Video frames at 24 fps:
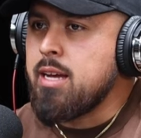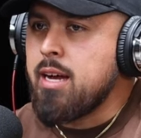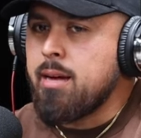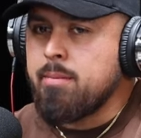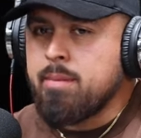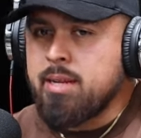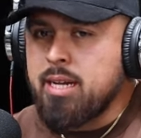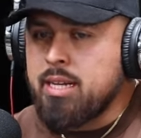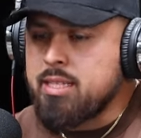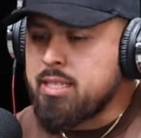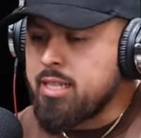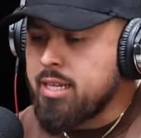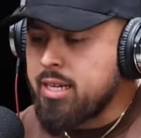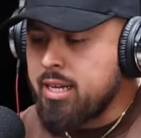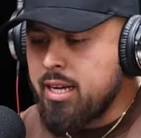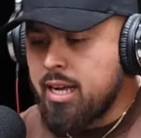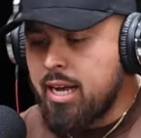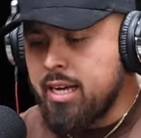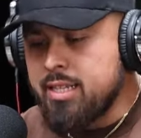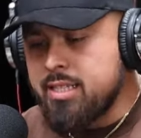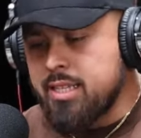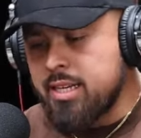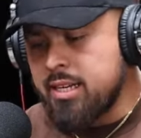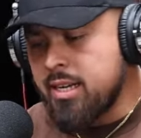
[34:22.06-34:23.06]
I mean, I take
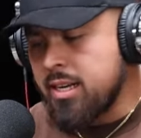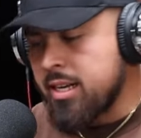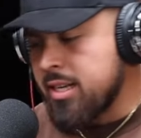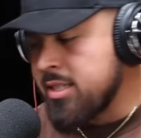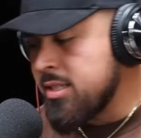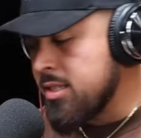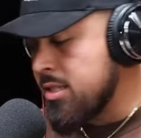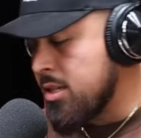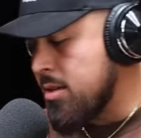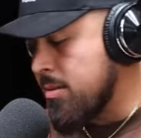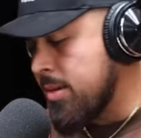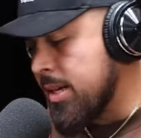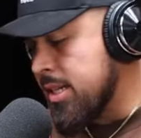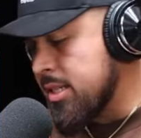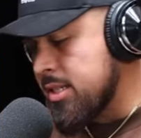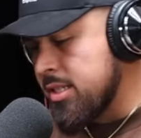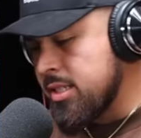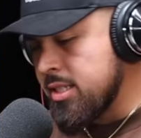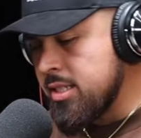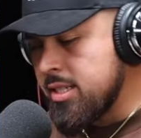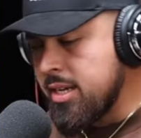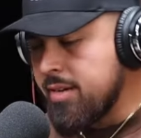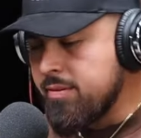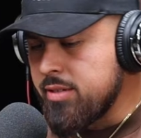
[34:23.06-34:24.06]
I take in
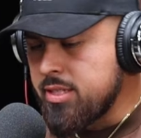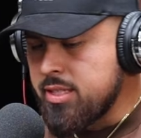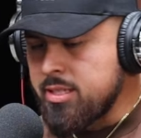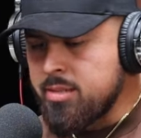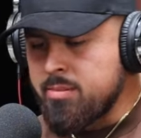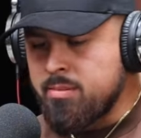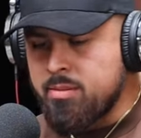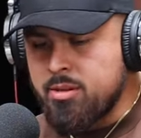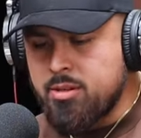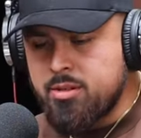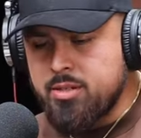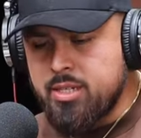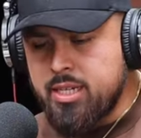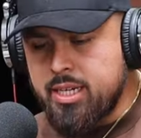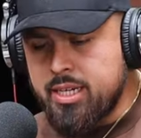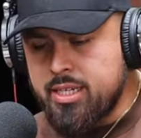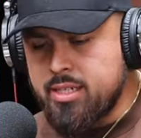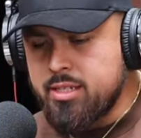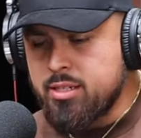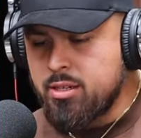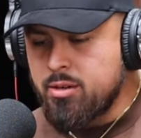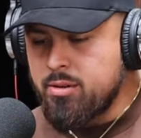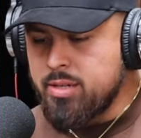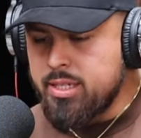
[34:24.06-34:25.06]
consideration everything, bro.
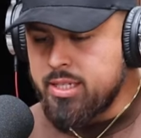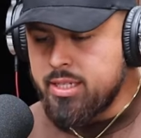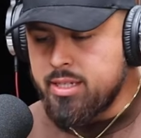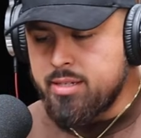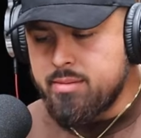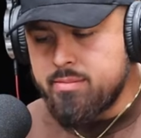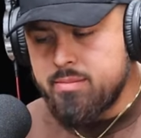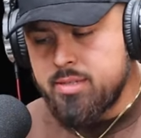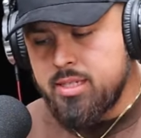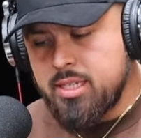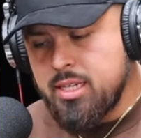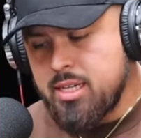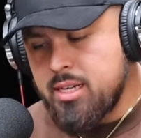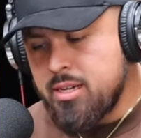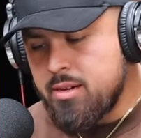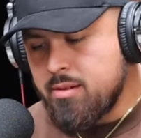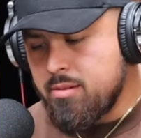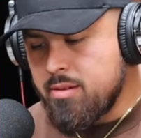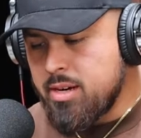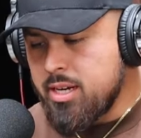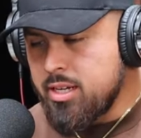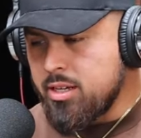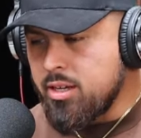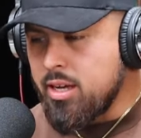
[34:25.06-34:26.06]
Like growing up,
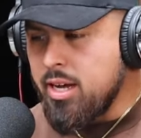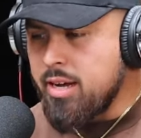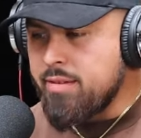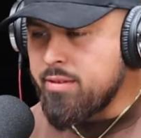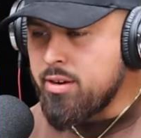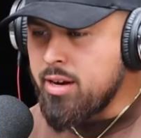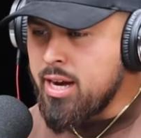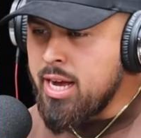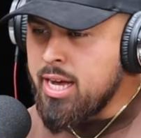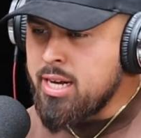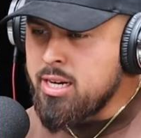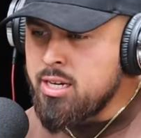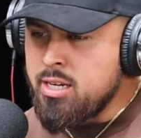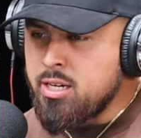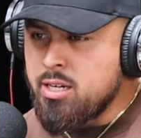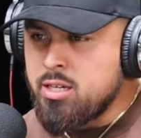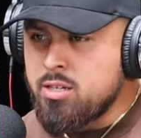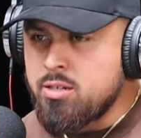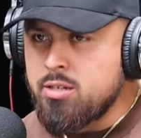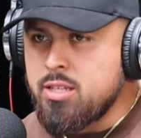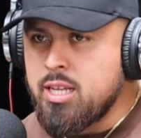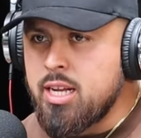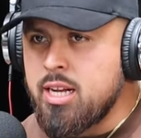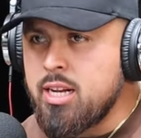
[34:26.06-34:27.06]
right? You have your aunt and
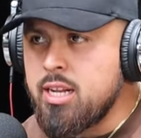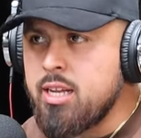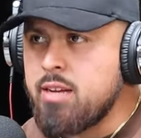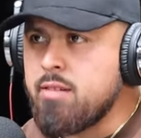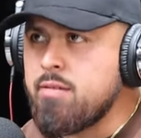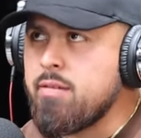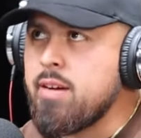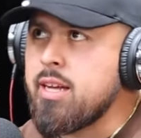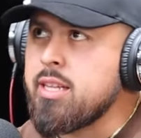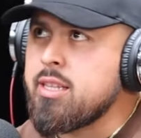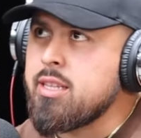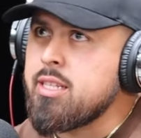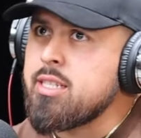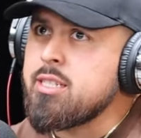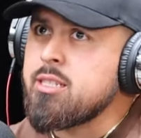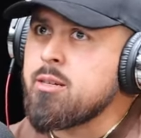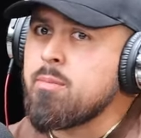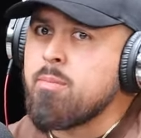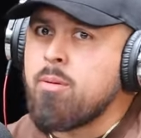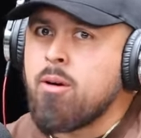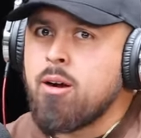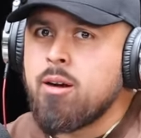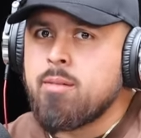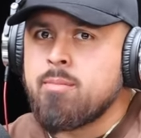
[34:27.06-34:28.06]
uncle that live at these
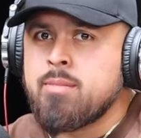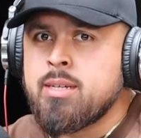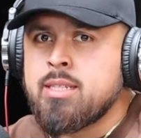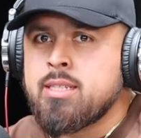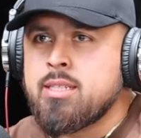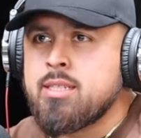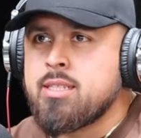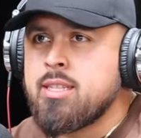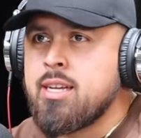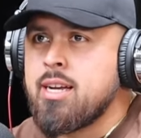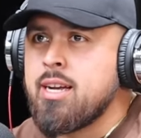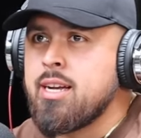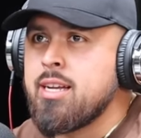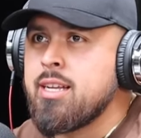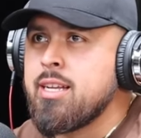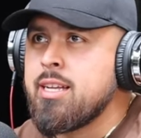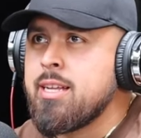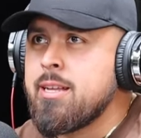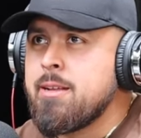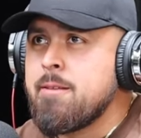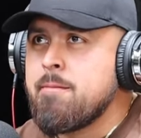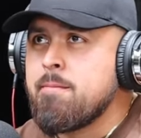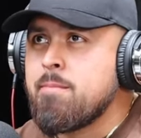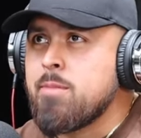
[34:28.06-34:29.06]
apartments that
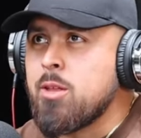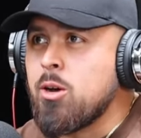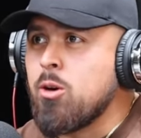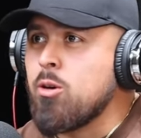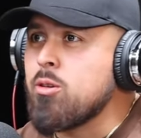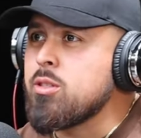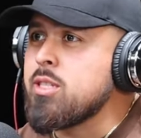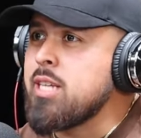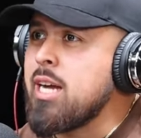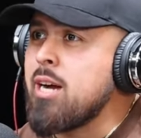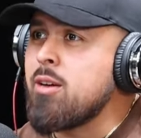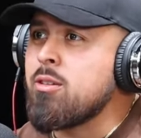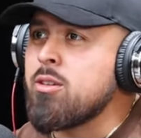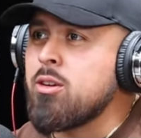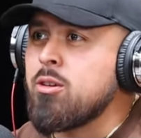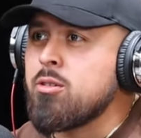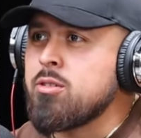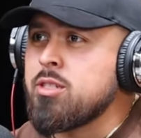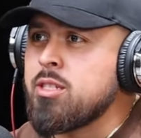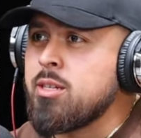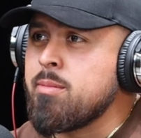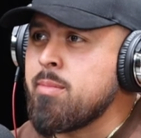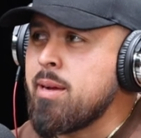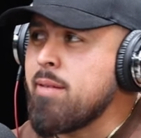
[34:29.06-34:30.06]
the whole town
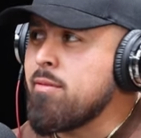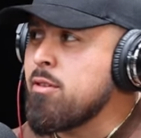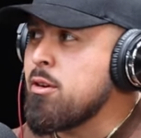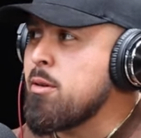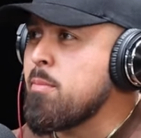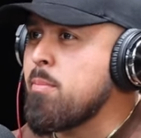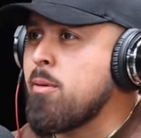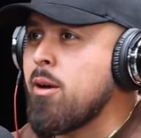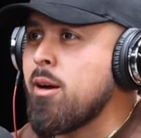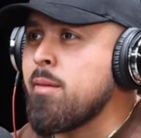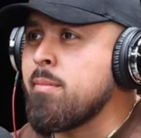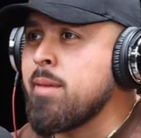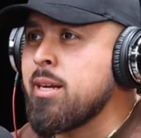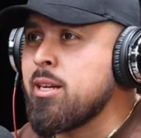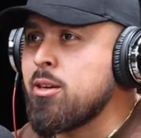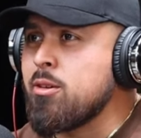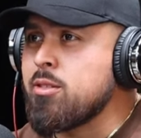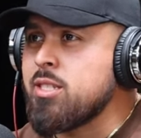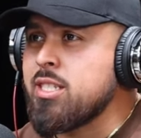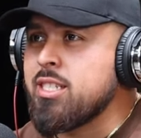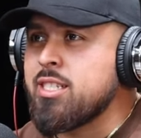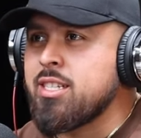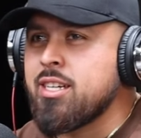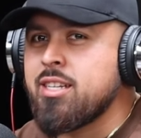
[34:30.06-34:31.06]
knows them. Every apartment
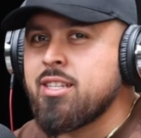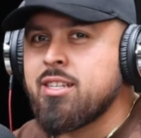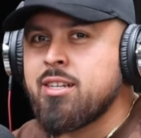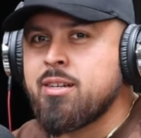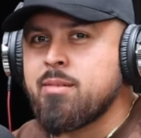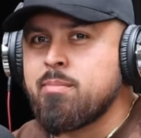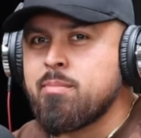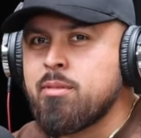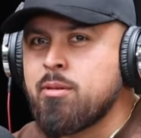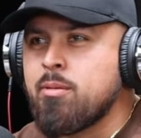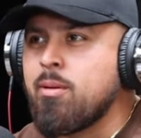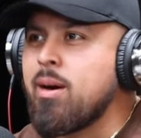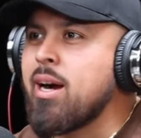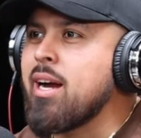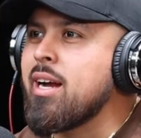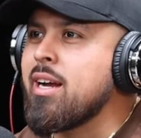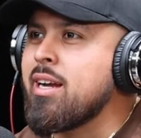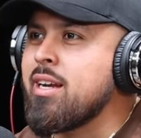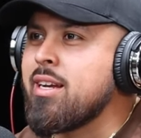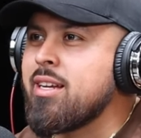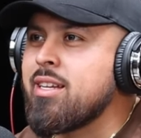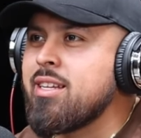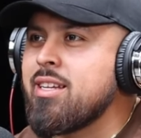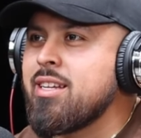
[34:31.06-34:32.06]
knows each other, but
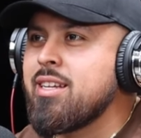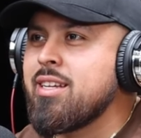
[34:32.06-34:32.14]
why?